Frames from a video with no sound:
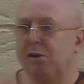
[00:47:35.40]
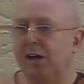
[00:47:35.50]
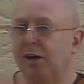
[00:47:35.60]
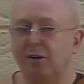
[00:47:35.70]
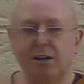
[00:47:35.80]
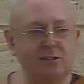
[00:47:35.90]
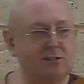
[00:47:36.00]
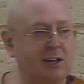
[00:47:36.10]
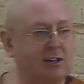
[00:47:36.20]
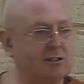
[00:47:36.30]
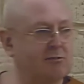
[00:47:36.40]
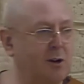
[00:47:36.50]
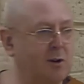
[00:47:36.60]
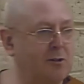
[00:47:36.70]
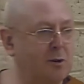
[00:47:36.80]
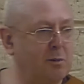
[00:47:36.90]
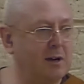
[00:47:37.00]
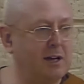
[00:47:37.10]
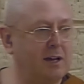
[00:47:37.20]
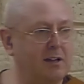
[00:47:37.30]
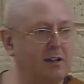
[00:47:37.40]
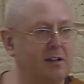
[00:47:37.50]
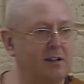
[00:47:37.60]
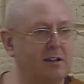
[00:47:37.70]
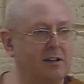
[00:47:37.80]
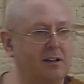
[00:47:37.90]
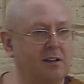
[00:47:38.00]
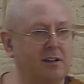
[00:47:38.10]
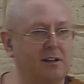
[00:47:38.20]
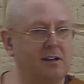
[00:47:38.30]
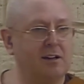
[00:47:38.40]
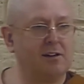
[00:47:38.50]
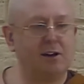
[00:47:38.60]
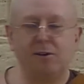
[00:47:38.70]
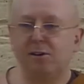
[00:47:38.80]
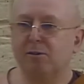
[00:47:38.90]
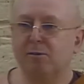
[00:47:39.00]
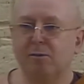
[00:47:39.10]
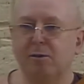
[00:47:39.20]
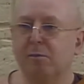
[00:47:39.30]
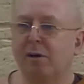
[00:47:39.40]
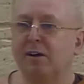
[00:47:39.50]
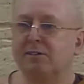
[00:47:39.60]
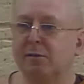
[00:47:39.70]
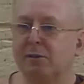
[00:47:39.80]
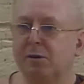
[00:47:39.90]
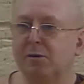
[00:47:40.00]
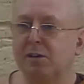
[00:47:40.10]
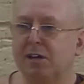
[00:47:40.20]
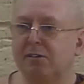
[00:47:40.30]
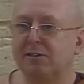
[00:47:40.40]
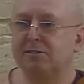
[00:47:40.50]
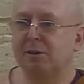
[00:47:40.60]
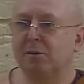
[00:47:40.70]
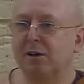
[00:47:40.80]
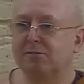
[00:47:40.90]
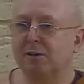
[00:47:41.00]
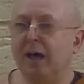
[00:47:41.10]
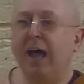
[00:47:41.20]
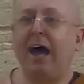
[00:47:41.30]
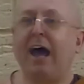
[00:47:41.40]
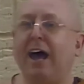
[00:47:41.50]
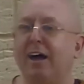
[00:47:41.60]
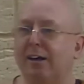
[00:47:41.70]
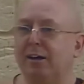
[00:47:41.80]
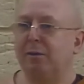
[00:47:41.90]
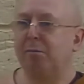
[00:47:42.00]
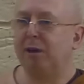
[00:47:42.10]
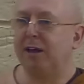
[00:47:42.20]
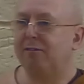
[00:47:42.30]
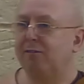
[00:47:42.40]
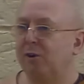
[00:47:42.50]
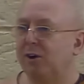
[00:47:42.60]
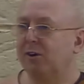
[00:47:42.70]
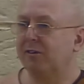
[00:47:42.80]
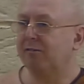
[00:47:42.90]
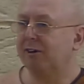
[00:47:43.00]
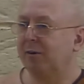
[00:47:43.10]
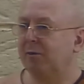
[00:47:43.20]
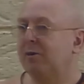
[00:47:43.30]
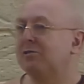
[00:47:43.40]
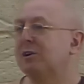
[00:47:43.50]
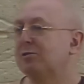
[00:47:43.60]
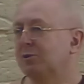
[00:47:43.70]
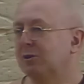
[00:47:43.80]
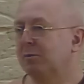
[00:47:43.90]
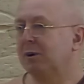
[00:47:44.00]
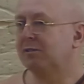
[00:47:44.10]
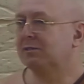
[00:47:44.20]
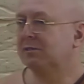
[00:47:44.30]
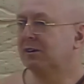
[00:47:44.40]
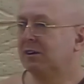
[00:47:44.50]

down and they'd take it straight off your plate. And the monks up there would hear it. Someone goes, ah! And the plate falling on the ground. We knew it was those kookaburras.